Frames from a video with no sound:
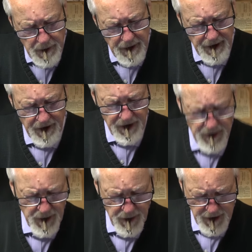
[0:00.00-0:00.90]
Let's
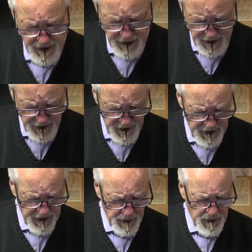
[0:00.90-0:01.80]
see what we got here. I
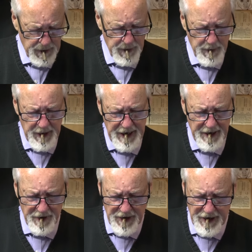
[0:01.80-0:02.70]
like the rubber
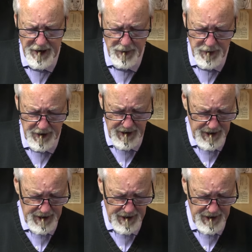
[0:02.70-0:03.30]
bands, that helps a